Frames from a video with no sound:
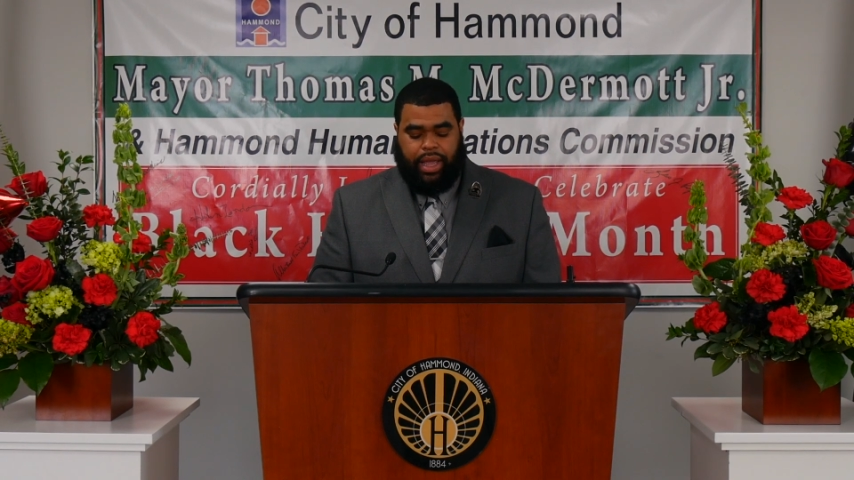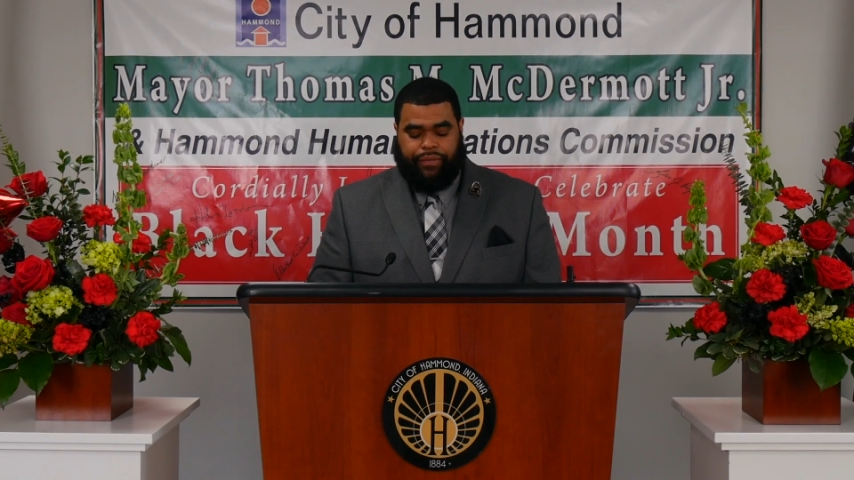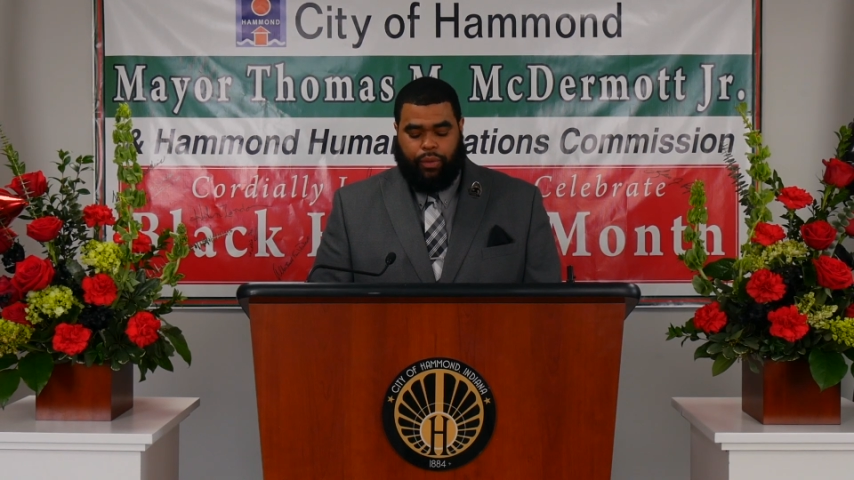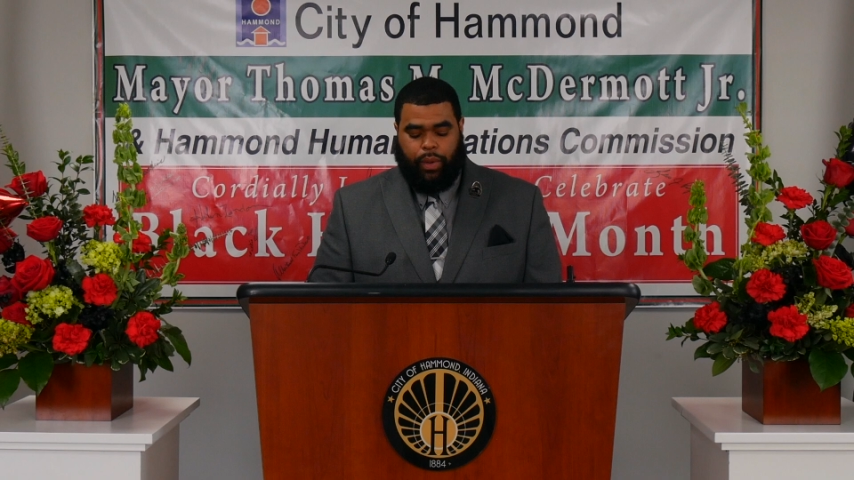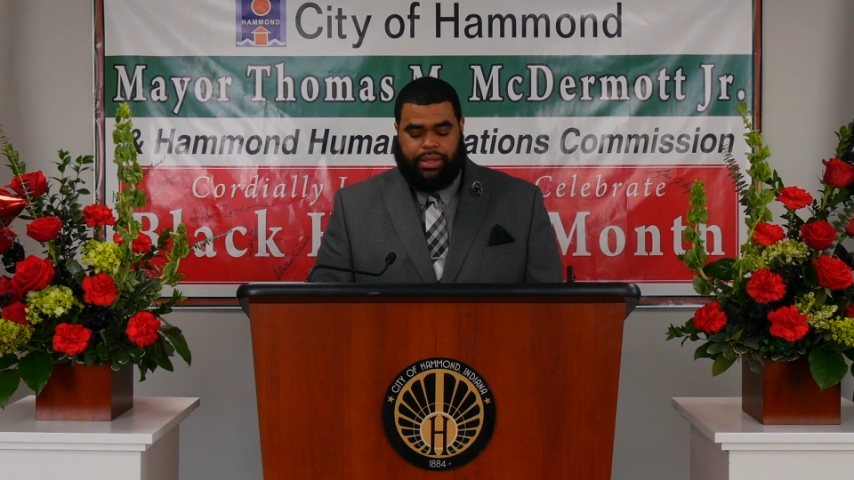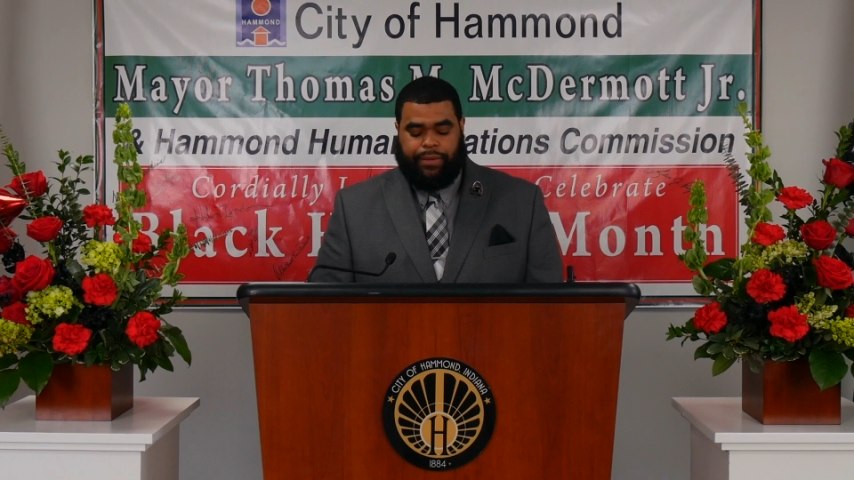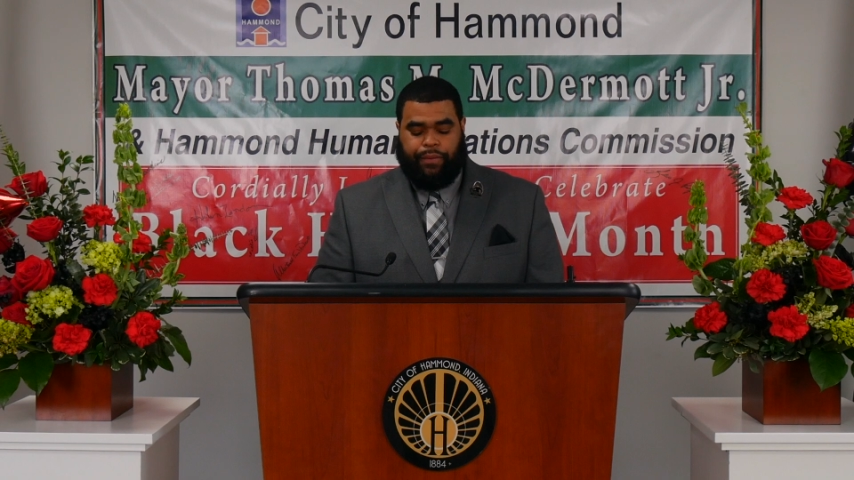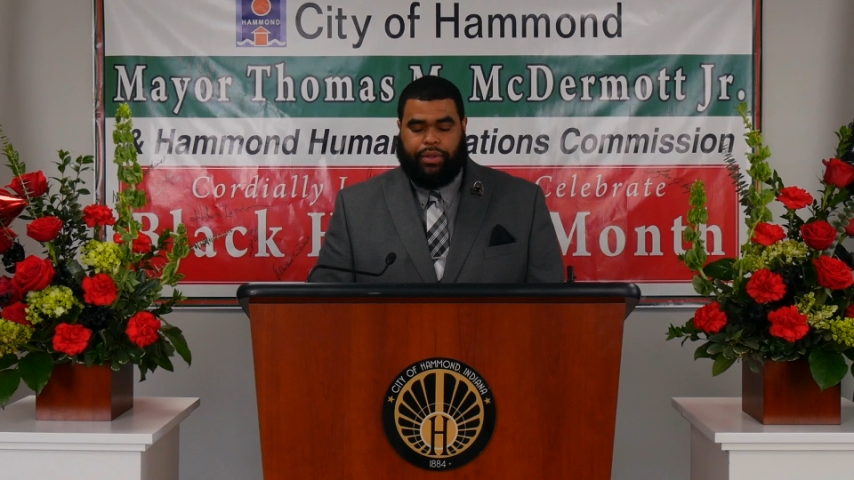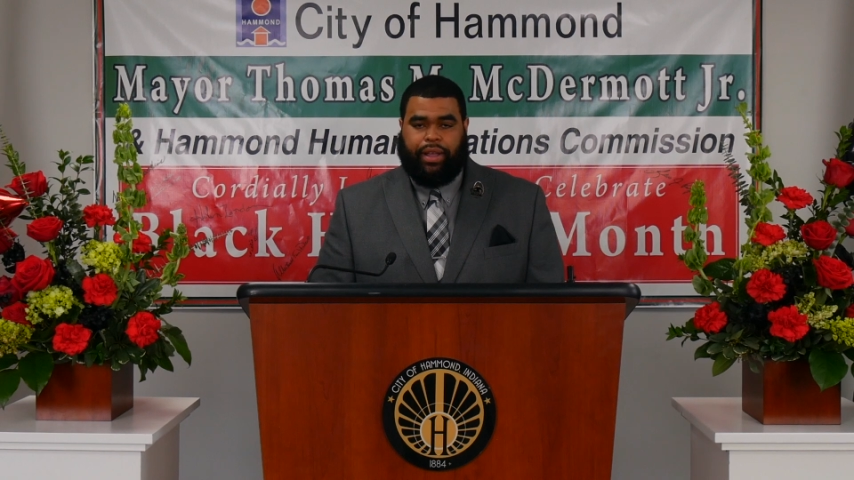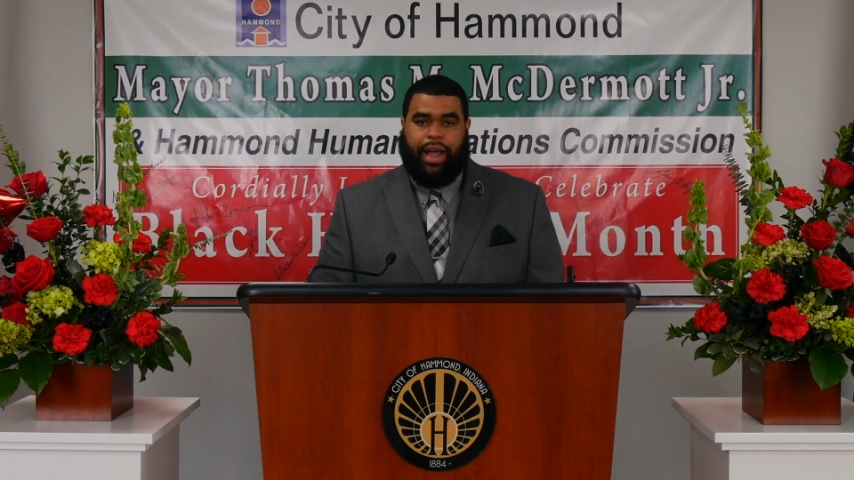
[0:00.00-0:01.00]
if it wasn't
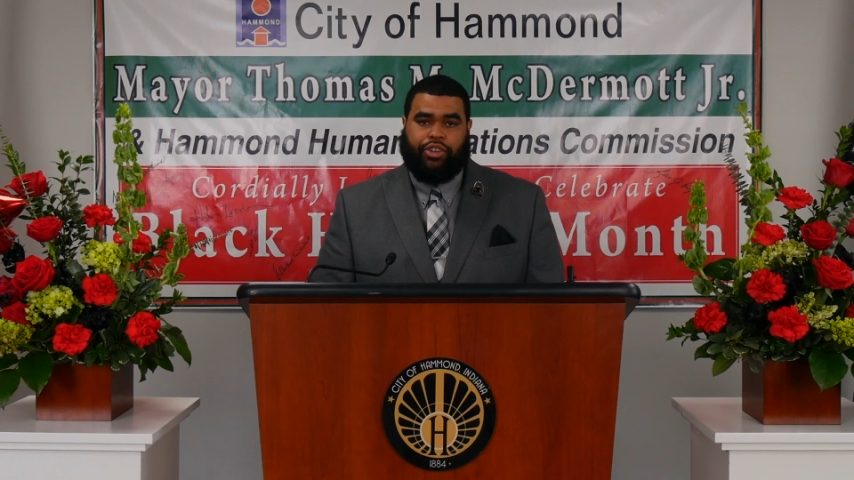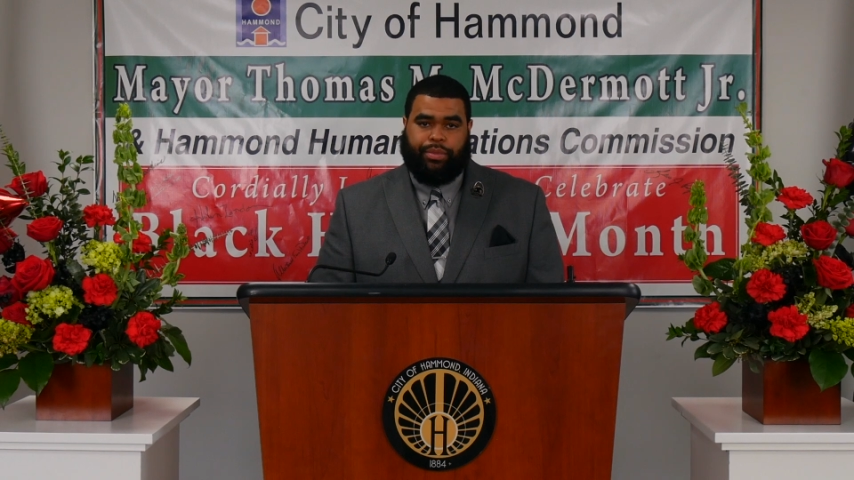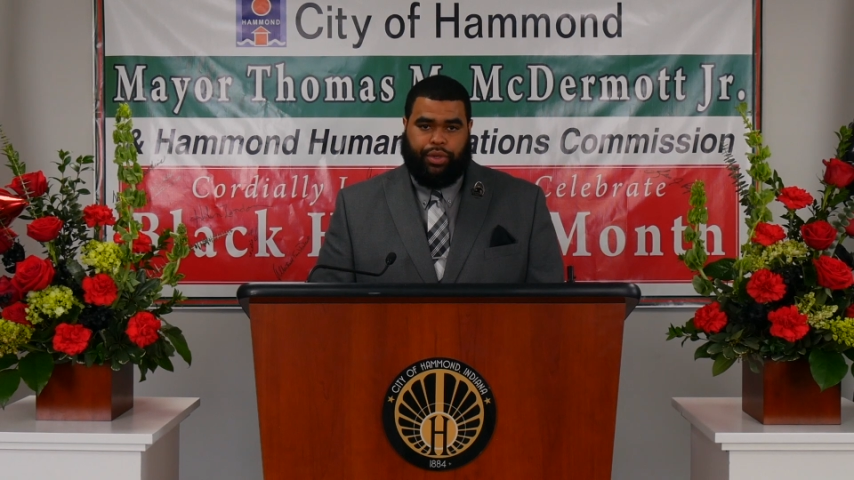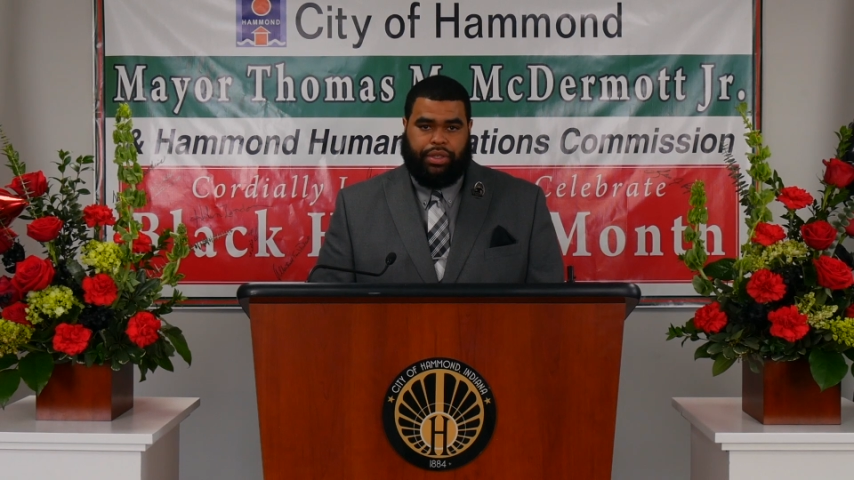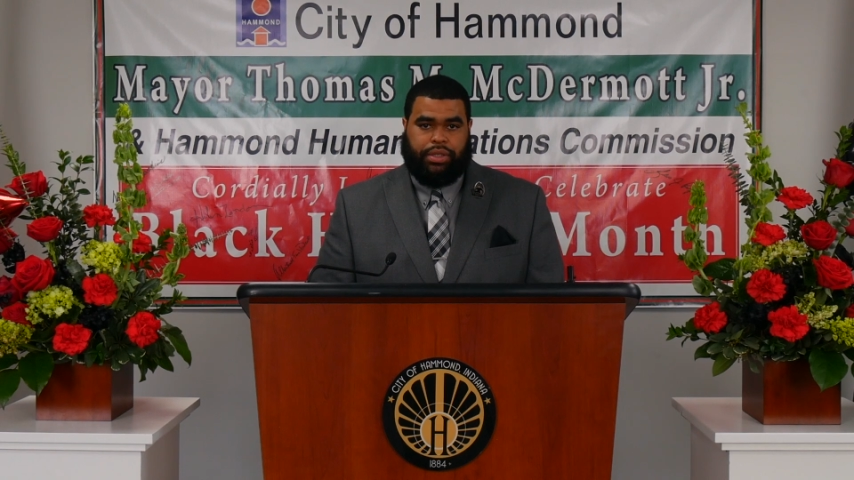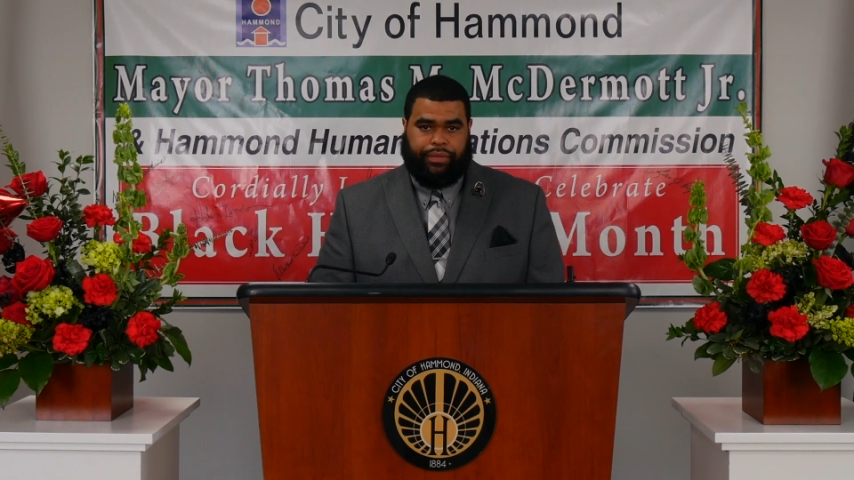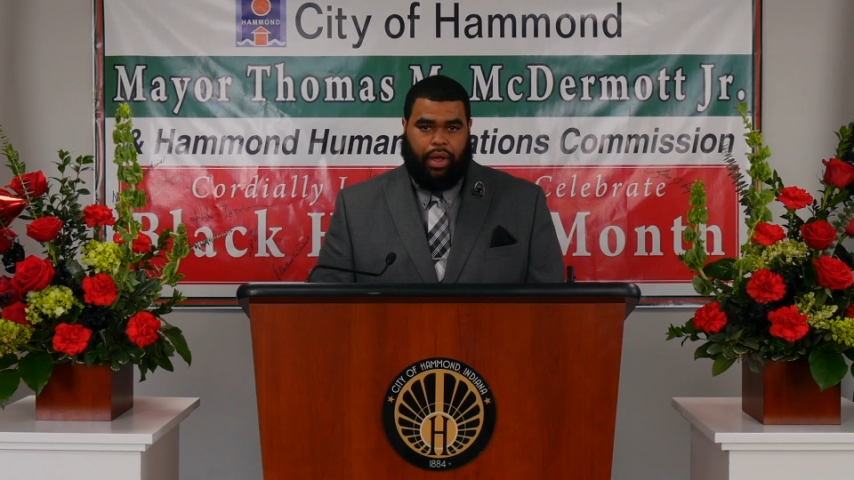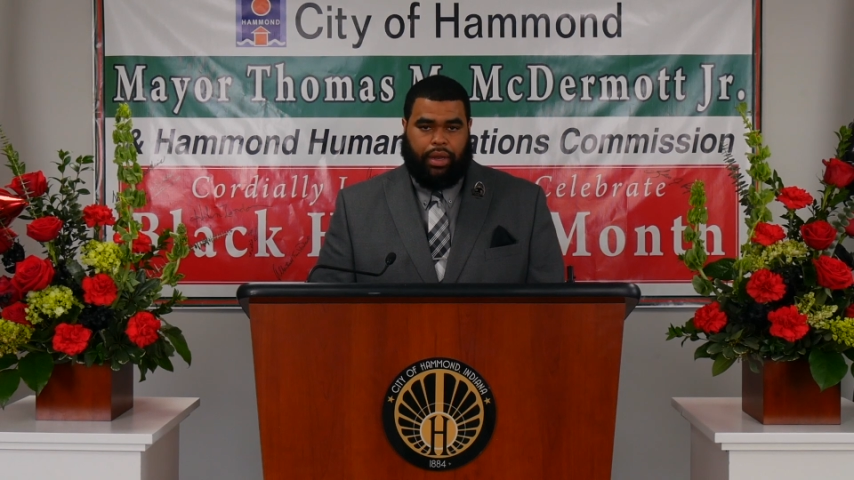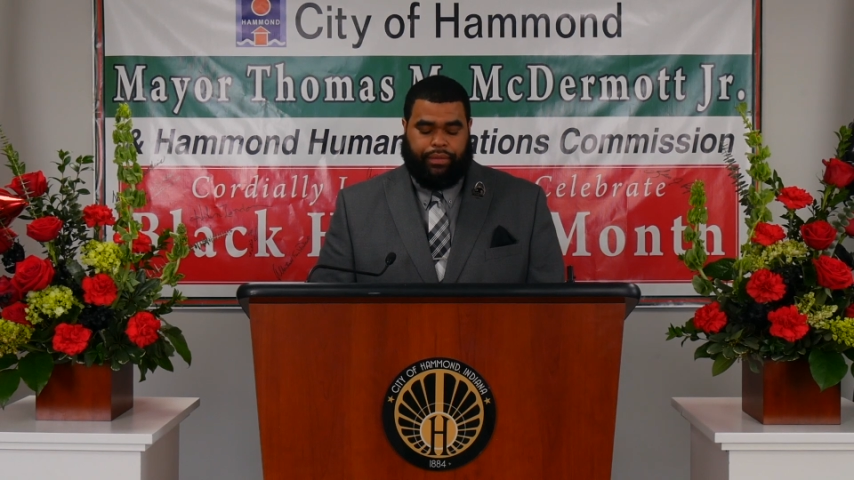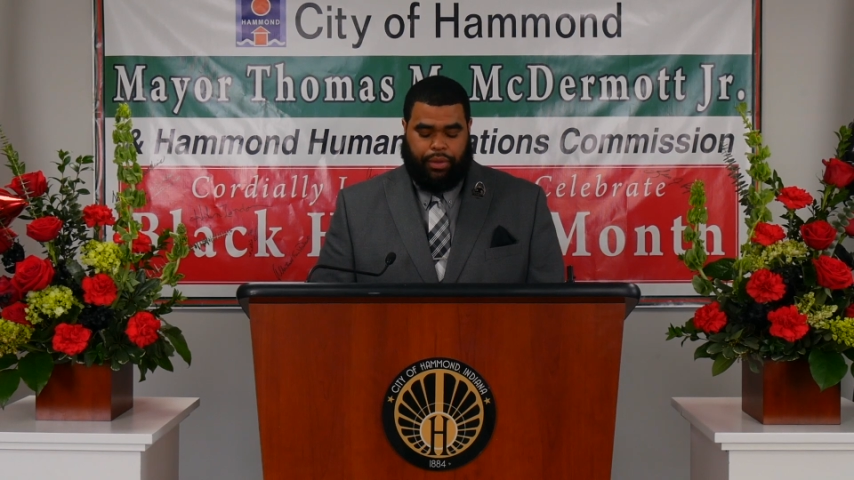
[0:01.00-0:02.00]
for the contributions of
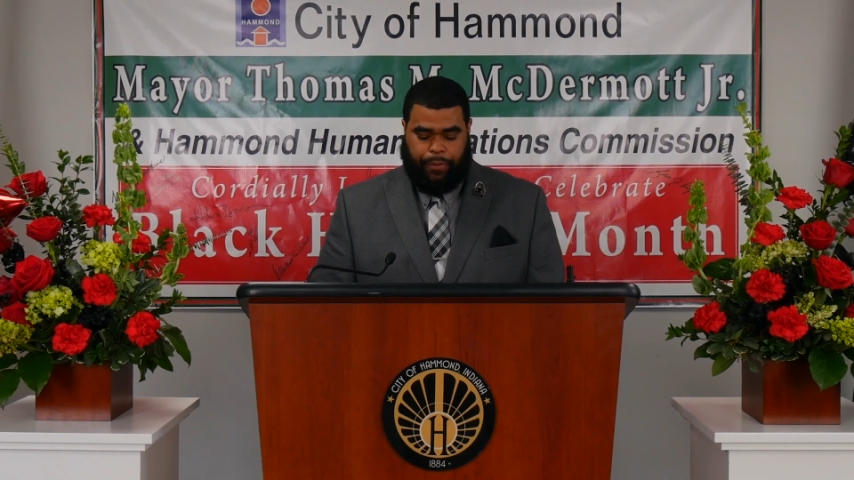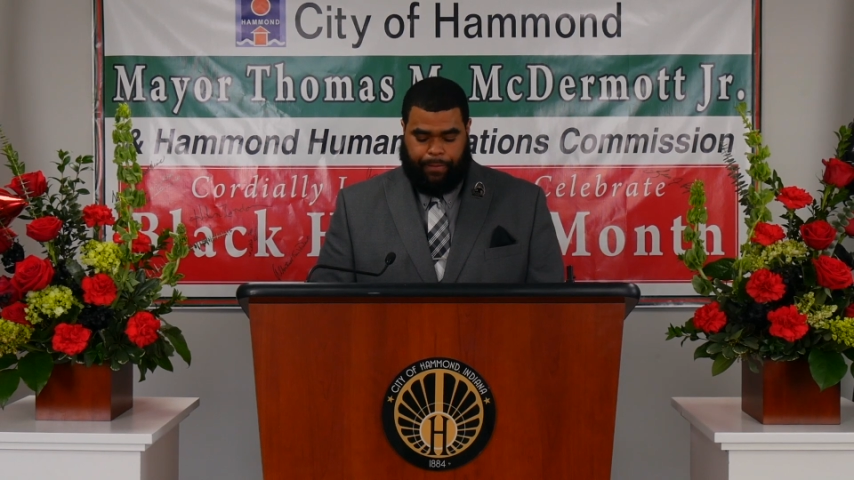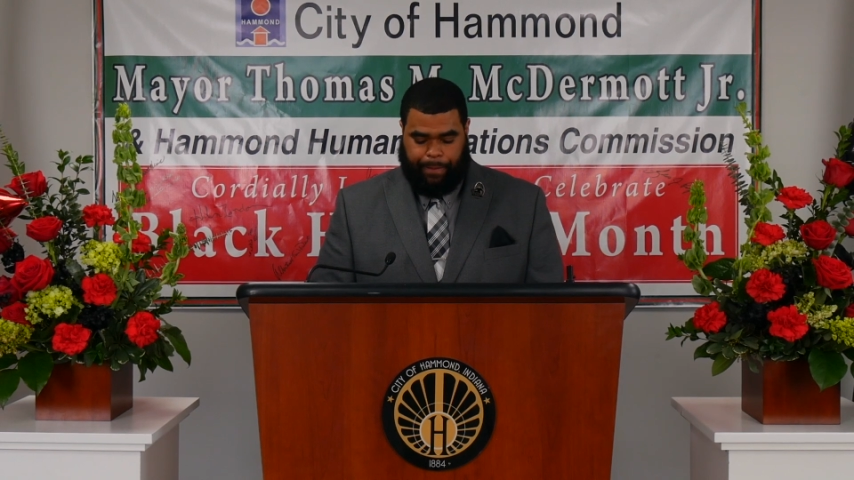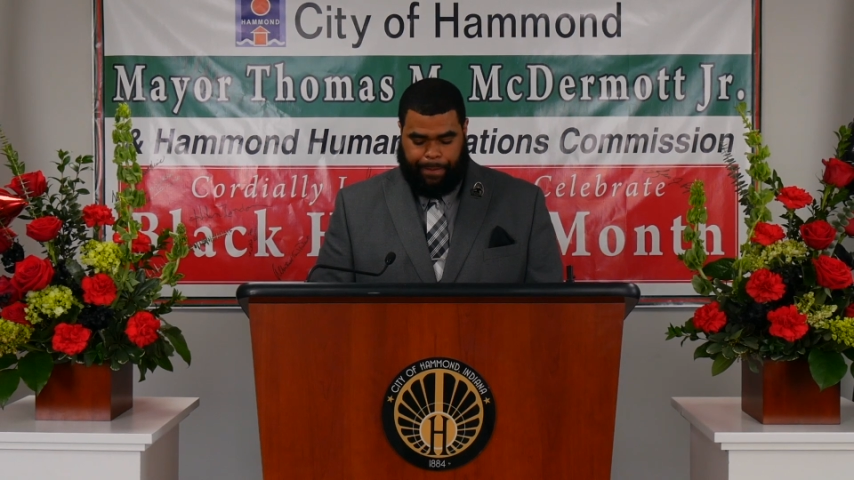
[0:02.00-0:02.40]
all of you.